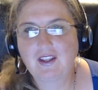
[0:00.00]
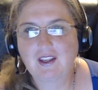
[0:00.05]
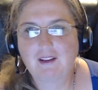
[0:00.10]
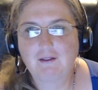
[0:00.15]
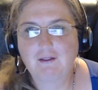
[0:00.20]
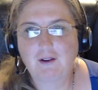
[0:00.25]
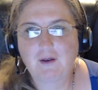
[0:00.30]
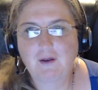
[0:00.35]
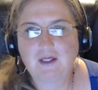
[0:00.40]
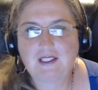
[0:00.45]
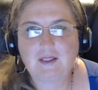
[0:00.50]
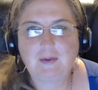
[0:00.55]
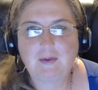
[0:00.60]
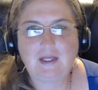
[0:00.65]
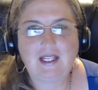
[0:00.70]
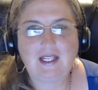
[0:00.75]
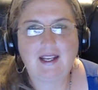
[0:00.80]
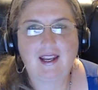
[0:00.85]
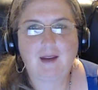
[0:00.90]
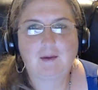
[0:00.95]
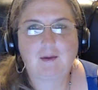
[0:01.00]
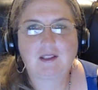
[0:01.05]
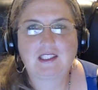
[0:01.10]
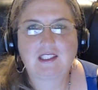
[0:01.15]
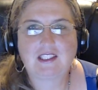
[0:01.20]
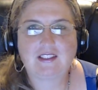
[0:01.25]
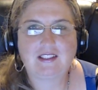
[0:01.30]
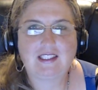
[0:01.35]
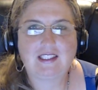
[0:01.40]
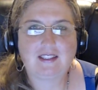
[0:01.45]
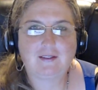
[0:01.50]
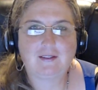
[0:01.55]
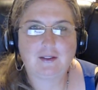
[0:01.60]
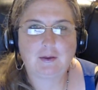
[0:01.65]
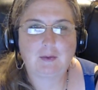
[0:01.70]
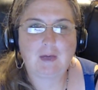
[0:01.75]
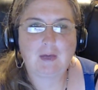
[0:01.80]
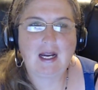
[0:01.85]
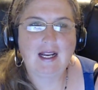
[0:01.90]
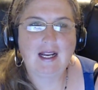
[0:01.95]
looking forward to being able to give
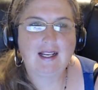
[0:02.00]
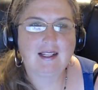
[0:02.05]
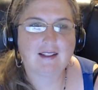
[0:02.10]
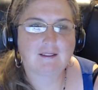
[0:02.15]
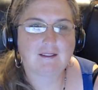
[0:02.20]
you my